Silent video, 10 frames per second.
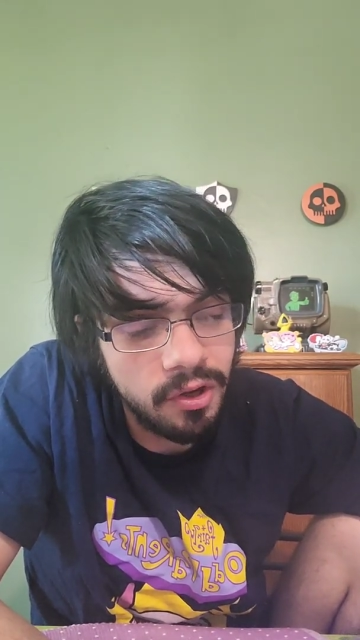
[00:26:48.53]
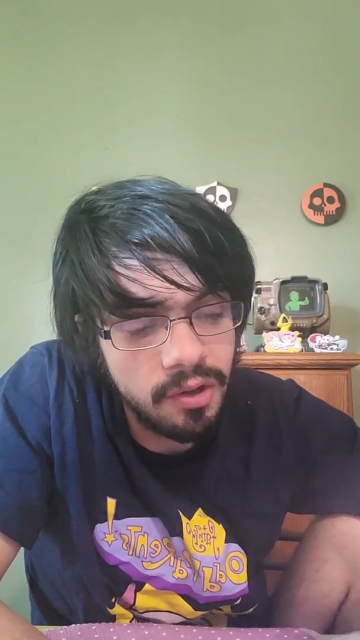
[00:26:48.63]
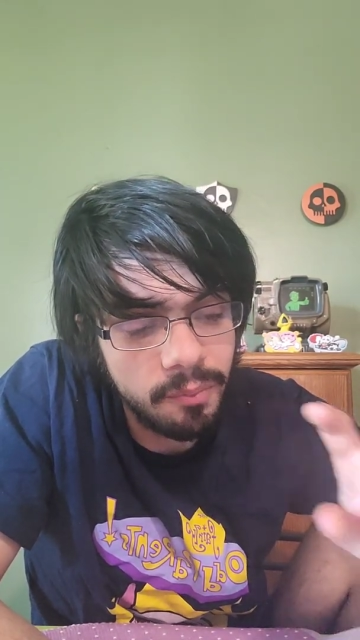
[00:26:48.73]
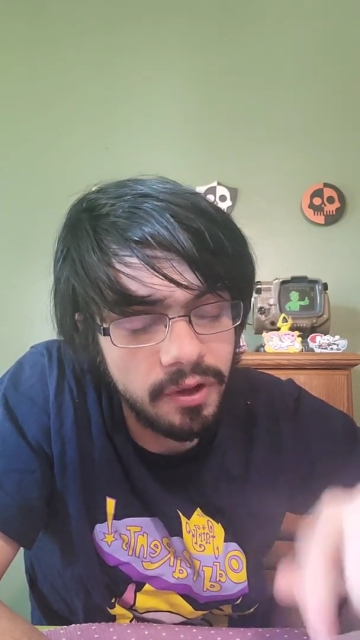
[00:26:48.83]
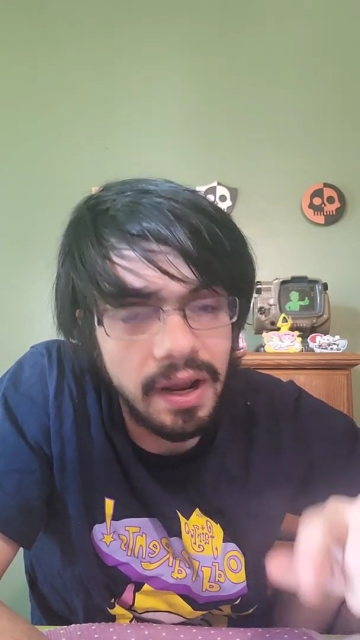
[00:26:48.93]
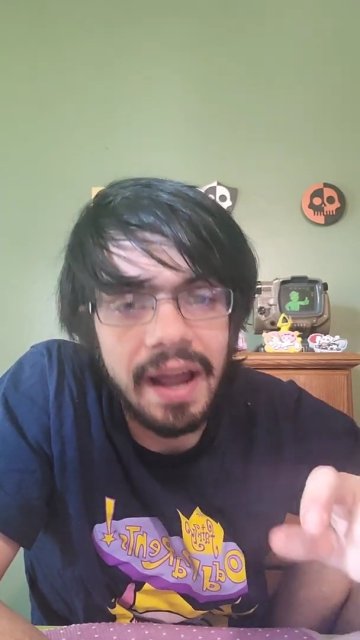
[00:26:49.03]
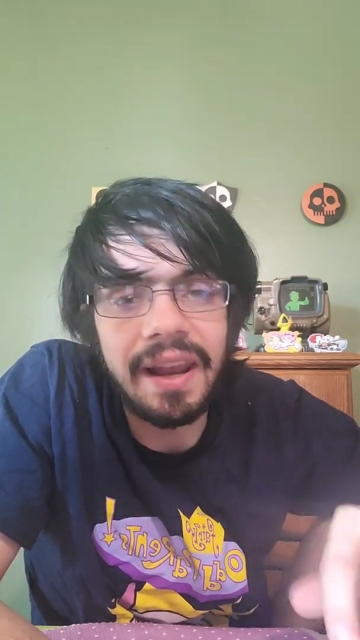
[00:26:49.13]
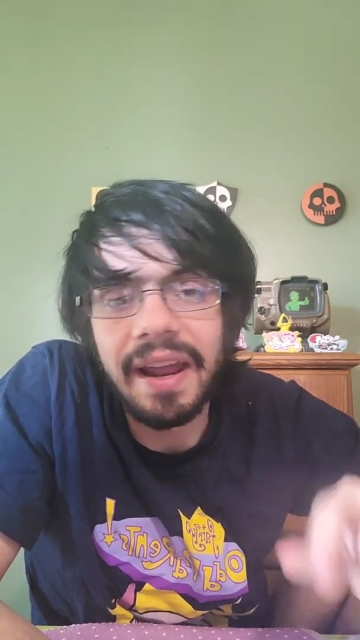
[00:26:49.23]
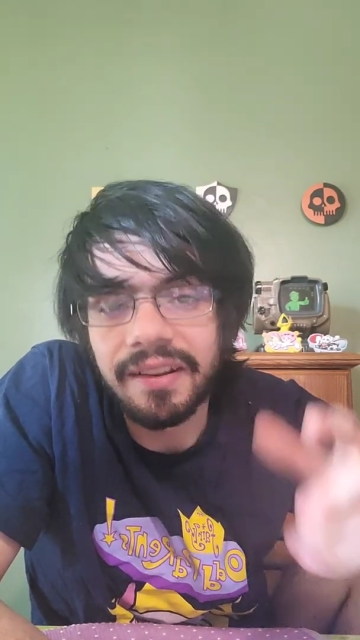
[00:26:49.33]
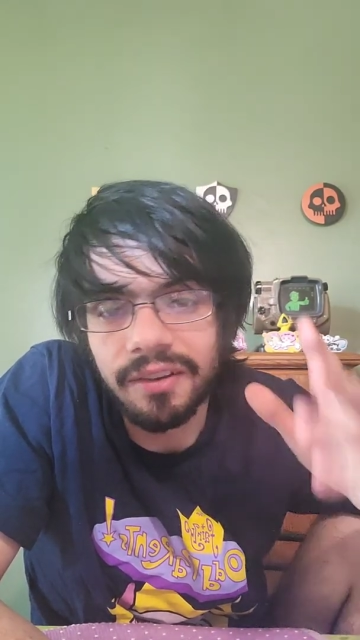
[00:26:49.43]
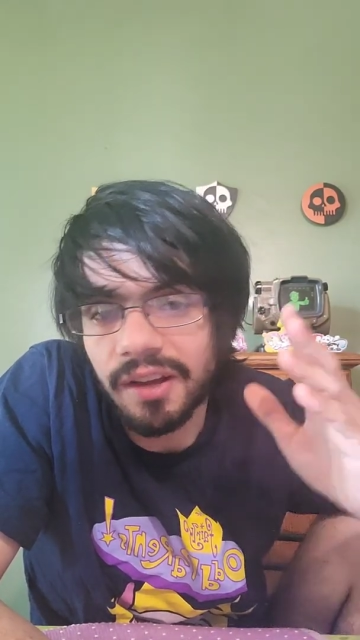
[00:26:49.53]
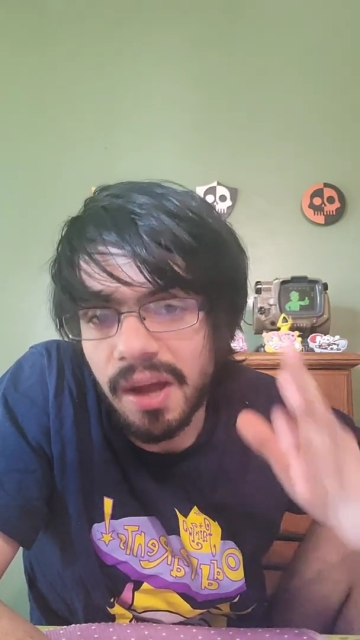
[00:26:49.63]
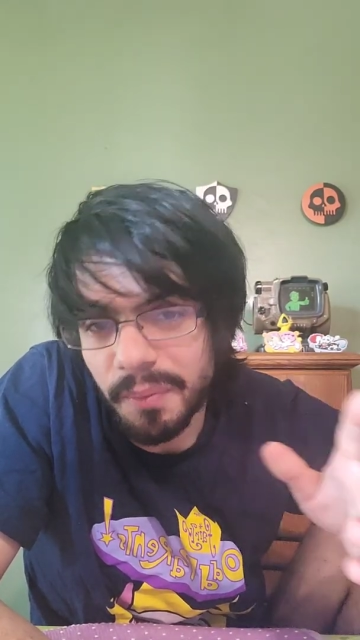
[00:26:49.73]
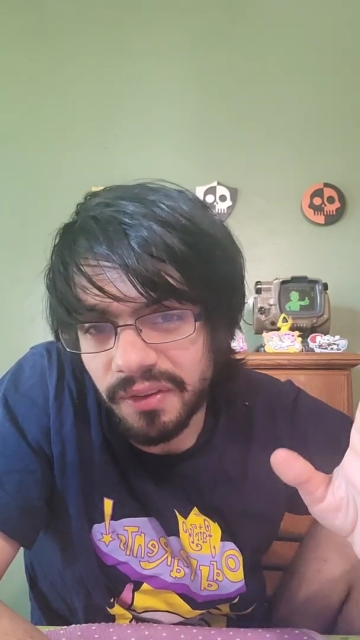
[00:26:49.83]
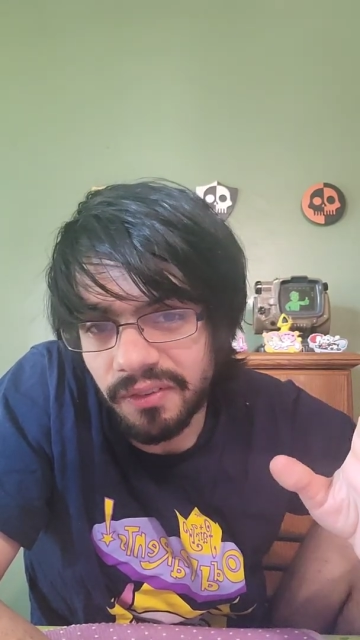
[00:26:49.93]
but I like the
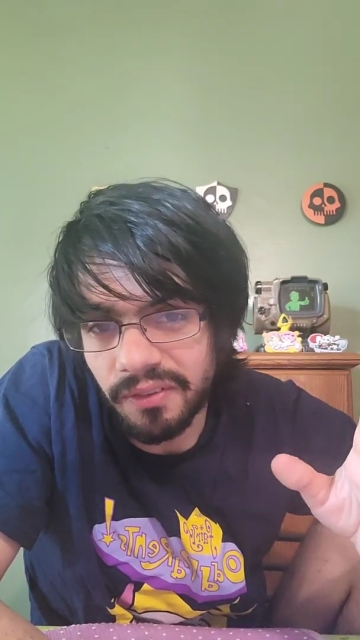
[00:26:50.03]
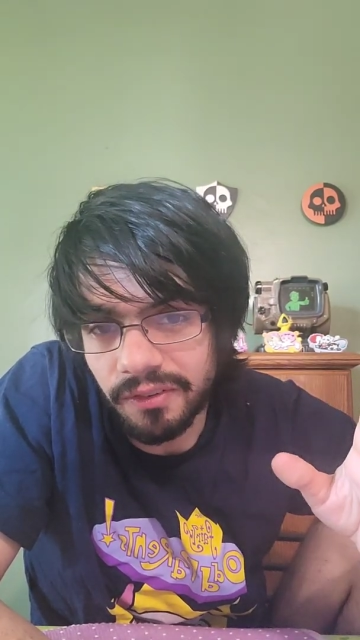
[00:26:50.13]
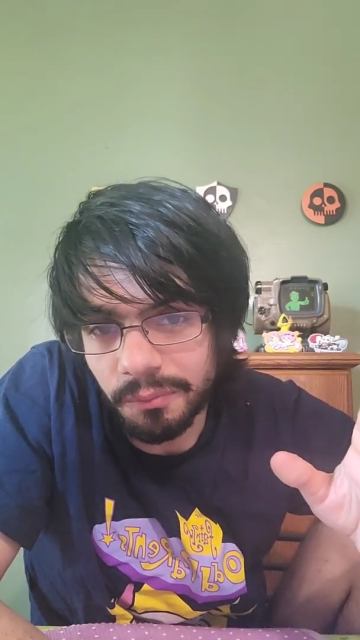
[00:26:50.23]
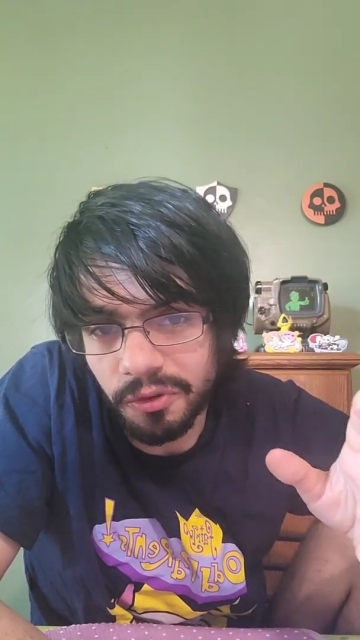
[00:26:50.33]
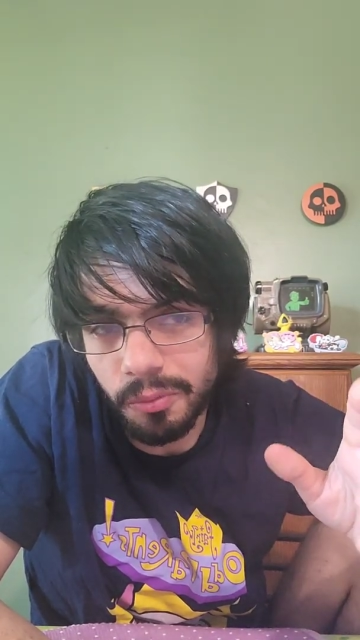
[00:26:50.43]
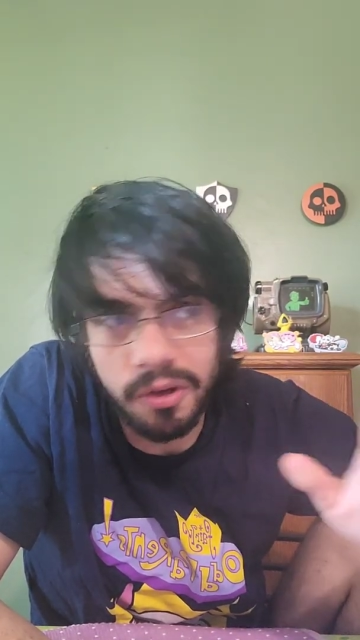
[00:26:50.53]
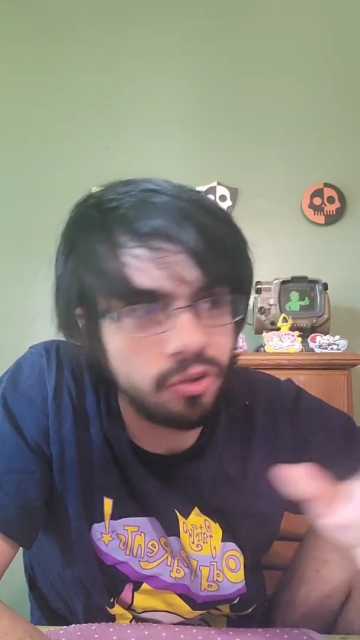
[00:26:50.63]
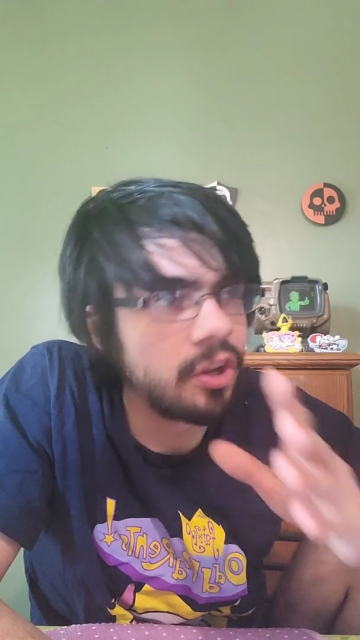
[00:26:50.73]
combat system so much.